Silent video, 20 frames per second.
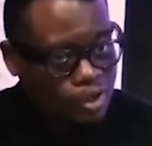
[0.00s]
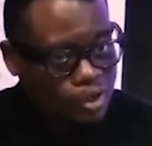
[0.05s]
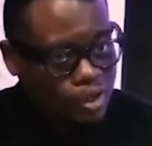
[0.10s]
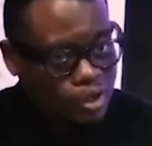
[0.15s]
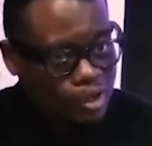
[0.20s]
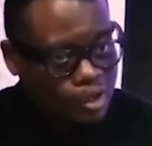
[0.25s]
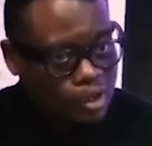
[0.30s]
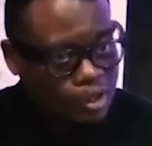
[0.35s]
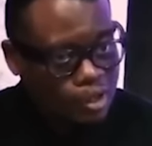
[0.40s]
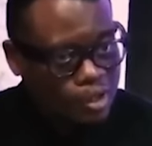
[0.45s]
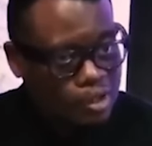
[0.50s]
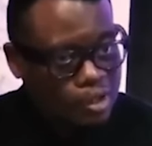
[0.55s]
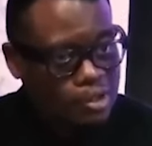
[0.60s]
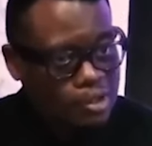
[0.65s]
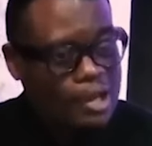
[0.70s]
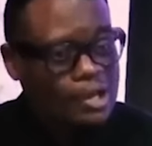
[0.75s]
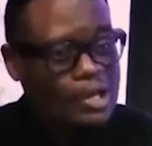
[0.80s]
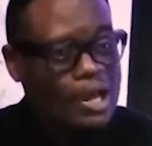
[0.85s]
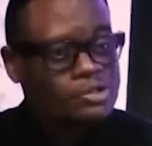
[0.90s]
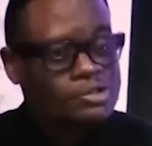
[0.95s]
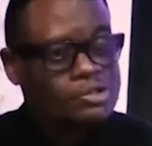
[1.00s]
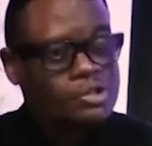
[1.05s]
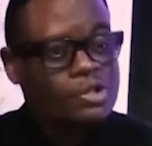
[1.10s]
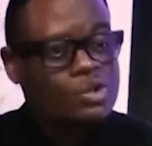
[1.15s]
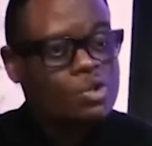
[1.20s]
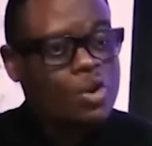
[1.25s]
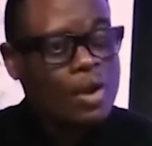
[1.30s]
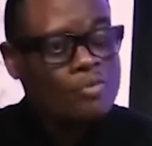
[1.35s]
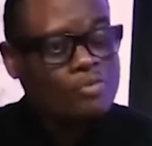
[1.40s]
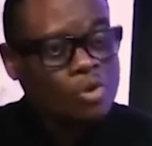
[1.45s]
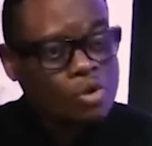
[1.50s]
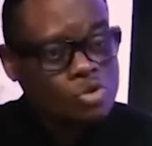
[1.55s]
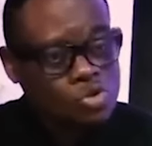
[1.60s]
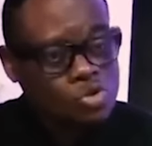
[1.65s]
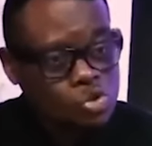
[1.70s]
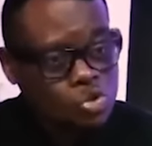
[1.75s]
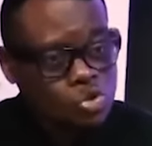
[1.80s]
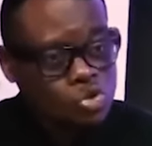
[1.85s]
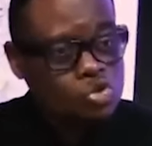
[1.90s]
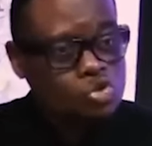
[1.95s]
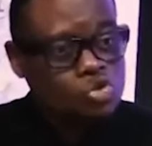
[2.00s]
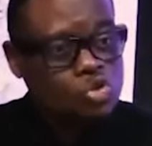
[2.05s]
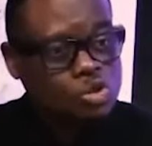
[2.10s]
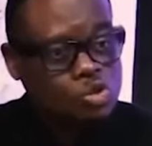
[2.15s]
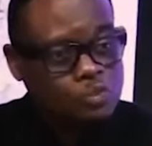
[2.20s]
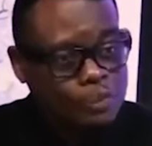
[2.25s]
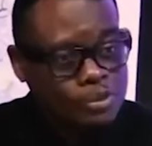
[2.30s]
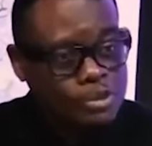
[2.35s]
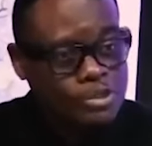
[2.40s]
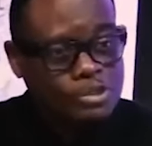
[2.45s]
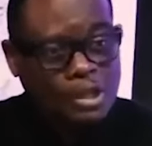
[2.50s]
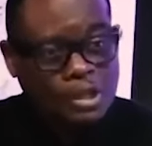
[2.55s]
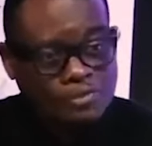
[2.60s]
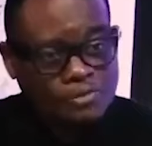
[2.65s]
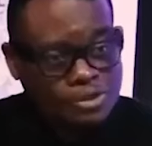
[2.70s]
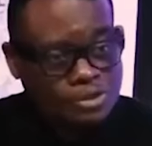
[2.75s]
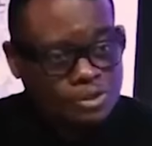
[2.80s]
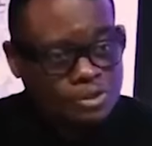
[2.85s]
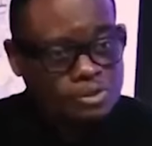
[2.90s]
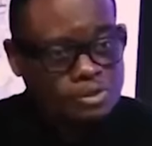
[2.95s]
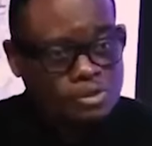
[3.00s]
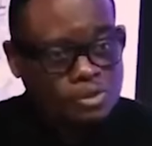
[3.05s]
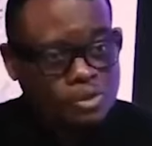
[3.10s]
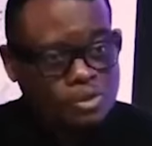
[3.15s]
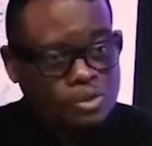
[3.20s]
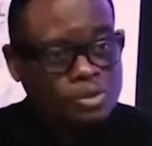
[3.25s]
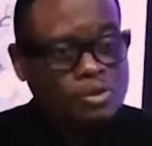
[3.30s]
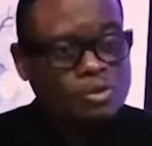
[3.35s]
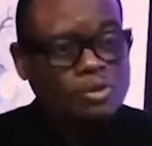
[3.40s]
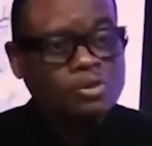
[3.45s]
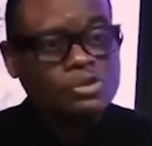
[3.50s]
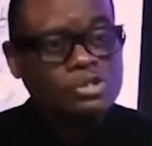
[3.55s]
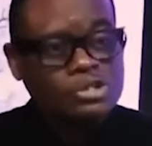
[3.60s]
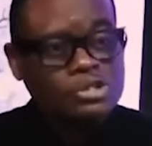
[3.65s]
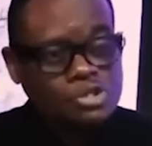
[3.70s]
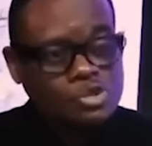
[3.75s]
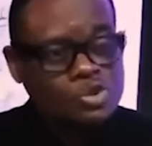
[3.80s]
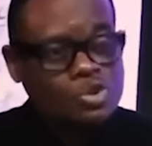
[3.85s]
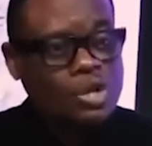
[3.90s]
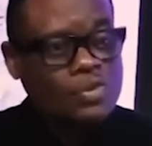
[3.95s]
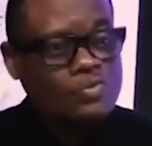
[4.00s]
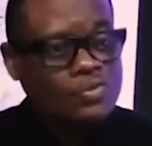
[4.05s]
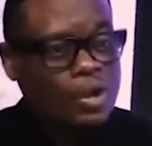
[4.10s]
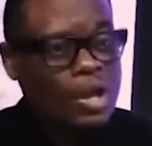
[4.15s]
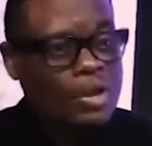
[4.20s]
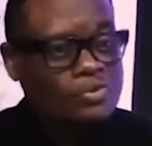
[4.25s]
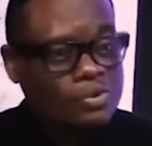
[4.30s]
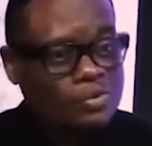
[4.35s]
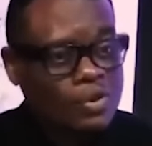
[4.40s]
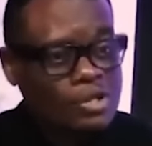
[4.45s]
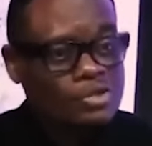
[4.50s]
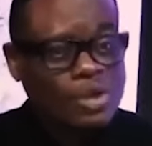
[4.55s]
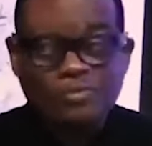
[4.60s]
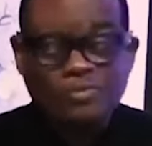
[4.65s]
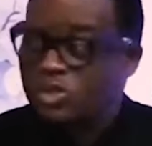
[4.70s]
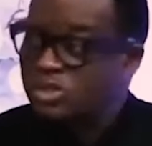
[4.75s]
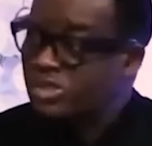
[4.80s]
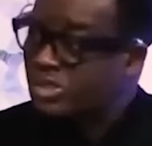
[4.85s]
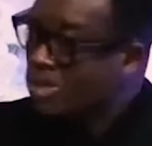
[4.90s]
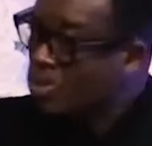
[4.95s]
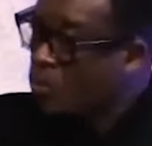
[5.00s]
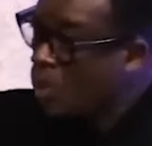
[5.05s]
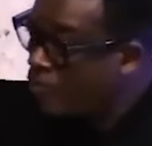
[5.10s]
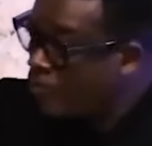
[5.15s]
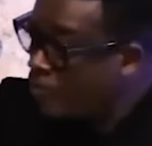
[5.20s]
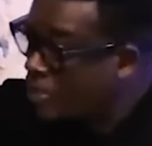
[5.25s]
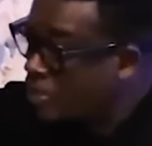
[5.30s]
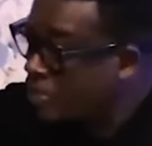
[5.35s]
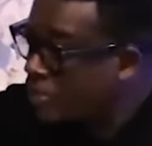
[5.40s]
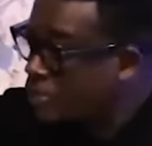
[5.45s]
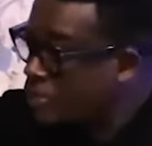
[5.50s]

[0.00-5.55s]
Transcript: that has, you have not used your spirit television since you gave your life to Christ. You have not seen one vision.